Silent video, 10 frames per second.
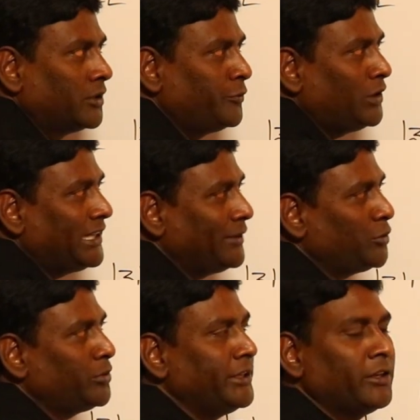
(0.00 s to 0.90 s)
will give
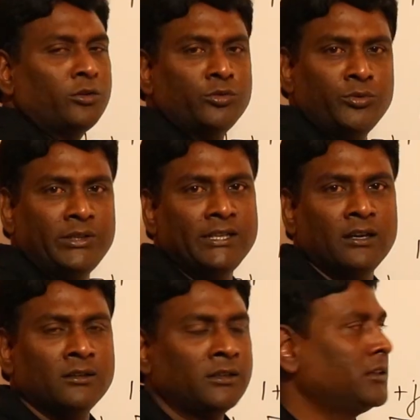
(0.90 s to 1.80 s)
you nearer to unity
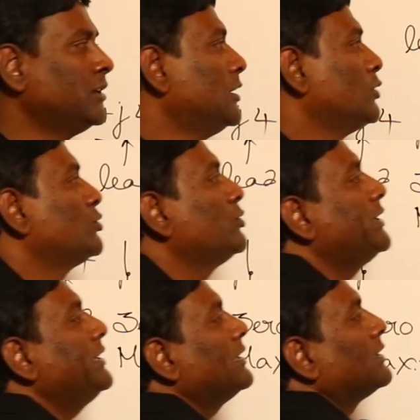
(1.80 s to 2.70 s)
or not. So
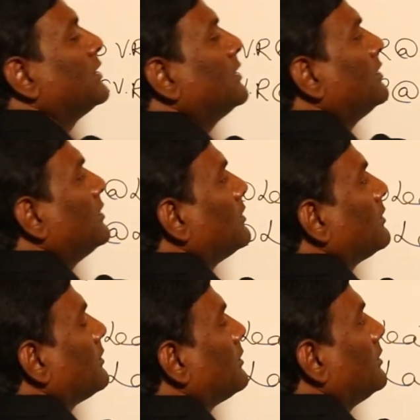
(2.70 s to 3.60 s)
here
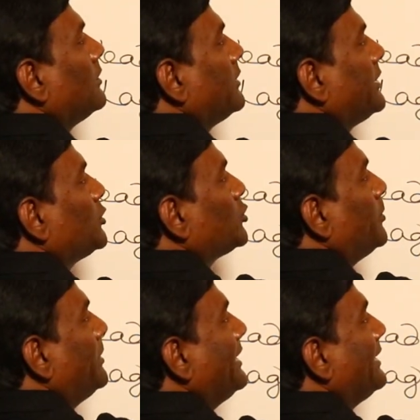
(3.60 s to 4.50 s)
it
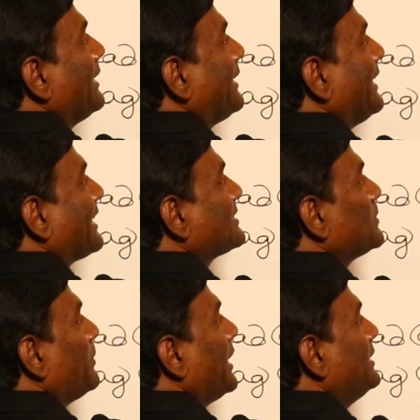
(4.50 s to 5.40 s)
should be x
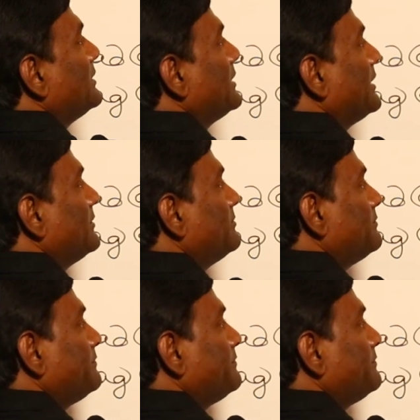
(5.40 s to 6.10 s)
by z.